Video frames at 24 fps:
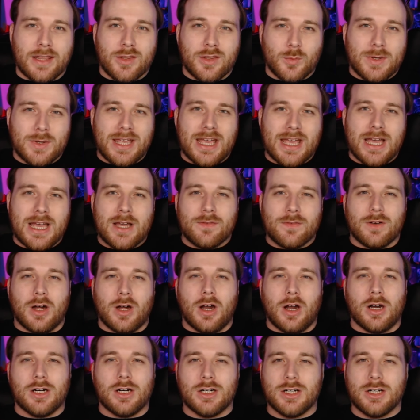then we have
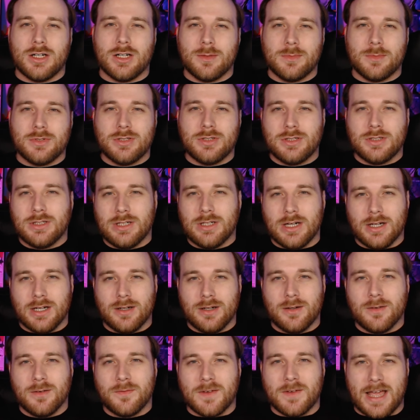Armor
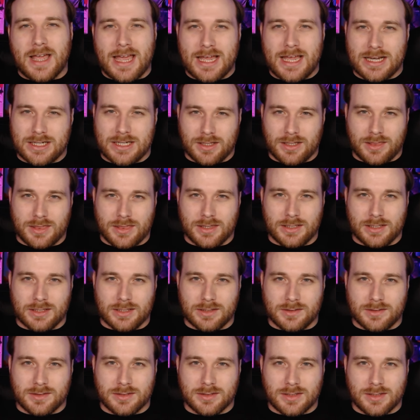of
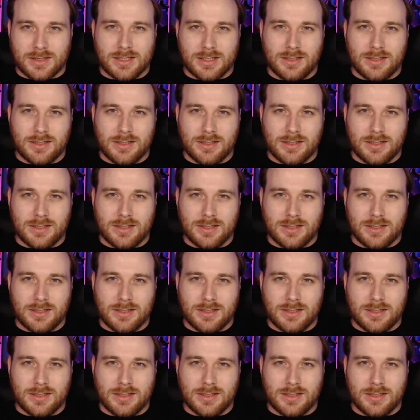Agathys,